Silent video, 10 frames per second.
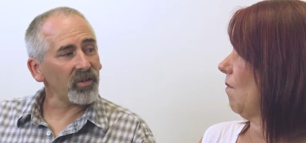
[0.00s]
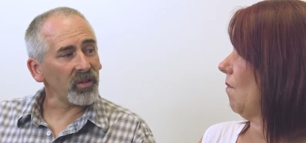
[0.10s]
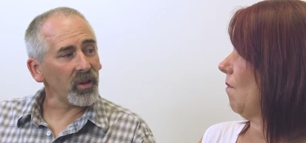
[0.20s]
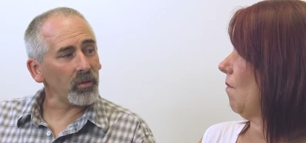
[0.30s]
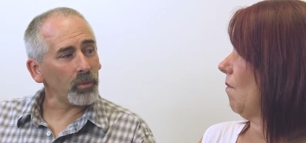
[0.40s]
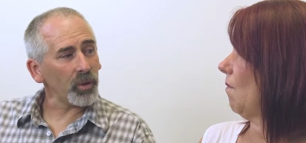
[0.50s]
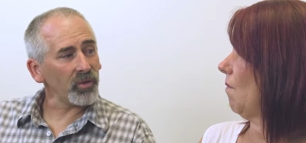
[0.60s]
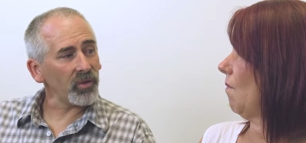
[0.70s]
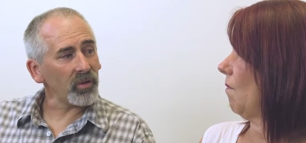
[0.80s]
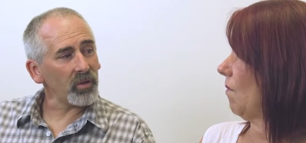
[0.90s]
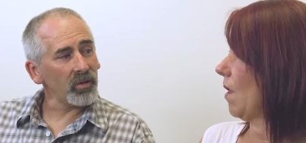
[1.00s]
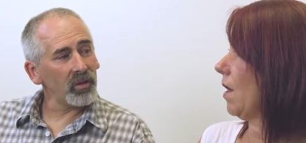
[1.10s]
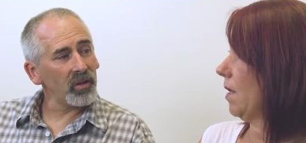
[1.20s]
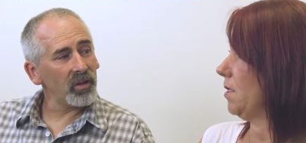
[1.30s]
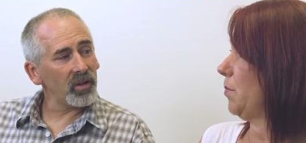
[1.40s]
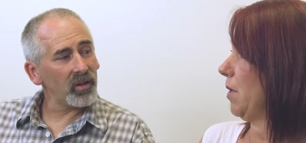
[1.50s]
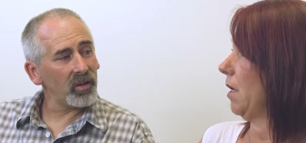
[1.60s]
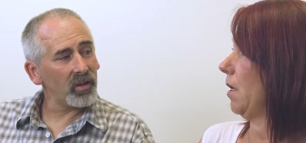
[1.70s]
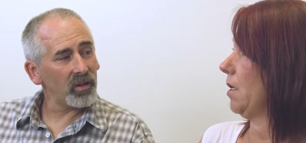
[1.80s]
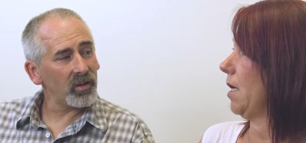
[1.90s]
Speaker 1: to the other person
Speaker 2: it's being
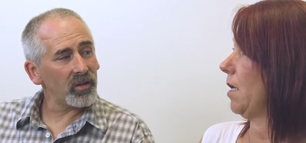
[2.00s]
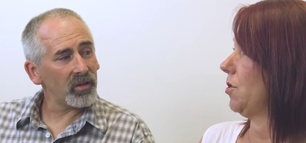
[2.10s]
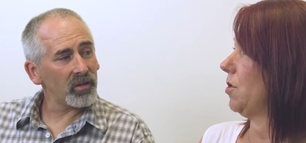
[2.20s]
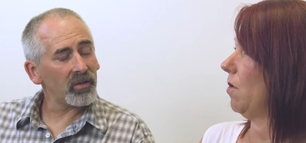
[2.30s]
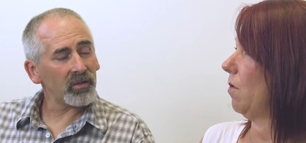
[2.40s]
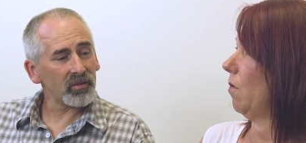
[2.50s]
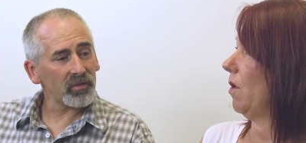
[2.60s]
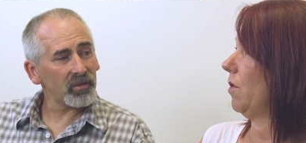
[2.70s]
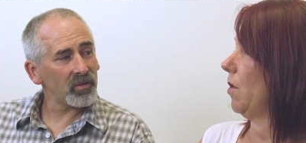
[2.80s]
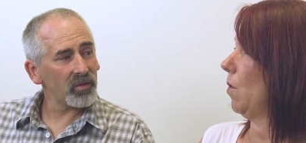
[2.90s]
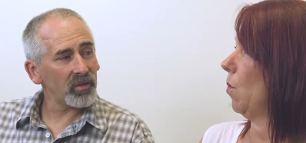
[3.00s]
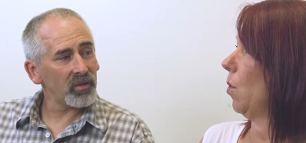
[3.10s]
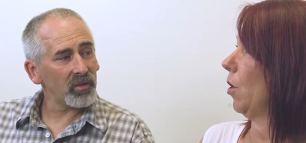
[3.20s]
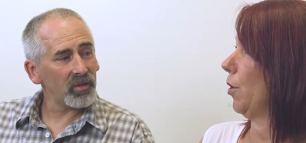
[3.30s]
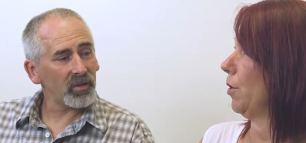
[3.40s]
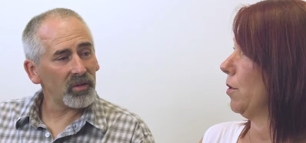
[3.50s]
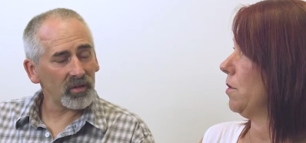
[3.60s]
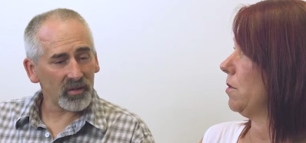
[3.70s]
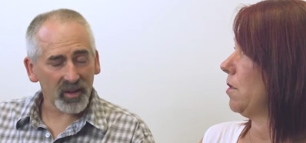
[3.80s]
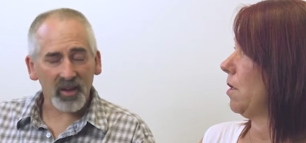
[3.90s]
intentional with your
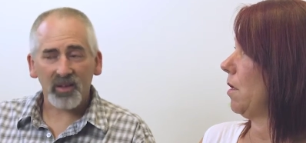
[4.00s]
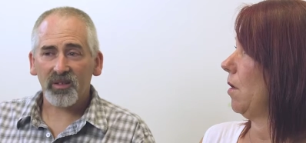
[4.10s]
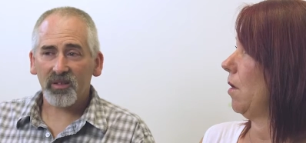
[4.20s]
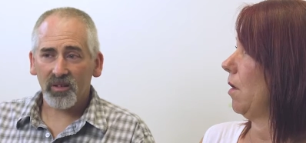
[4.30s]
words yes